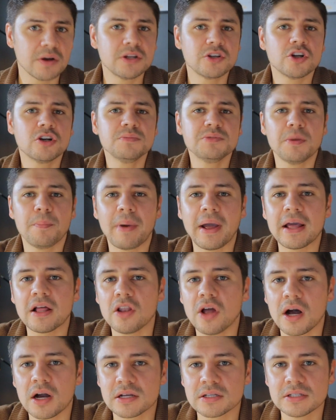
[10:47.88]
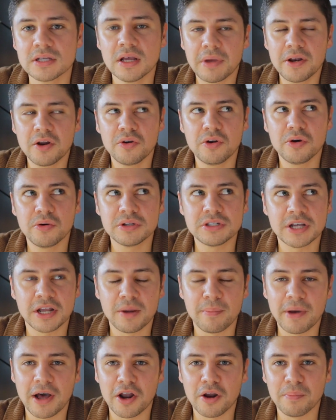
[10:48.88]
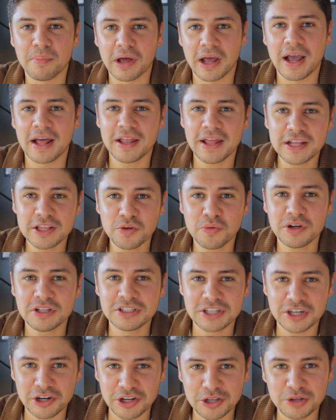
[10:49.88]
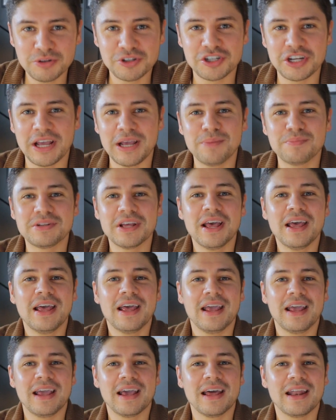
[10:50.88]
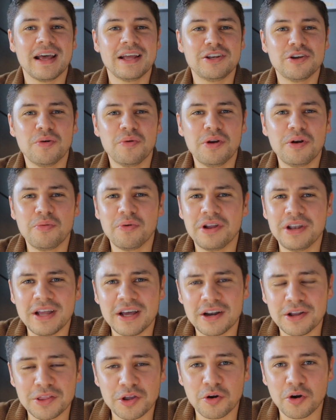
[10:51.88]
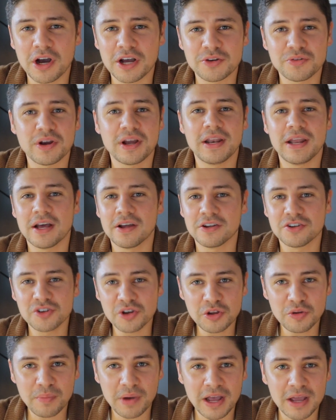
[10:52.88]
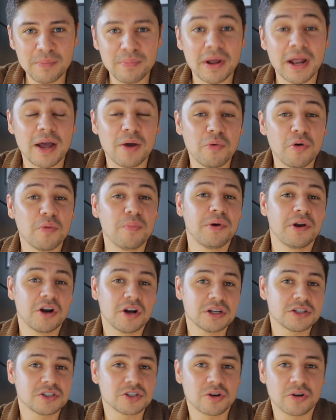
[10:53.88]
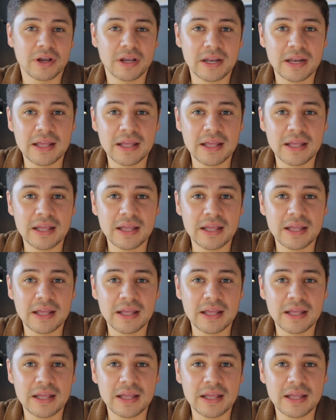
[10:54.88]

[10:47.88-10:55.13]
in terms of bike locks, I don't know a ton about them, but I like the ones that are U-shaped, and I don't wanna run down to the garage right now to show you mine, but I will put it on screen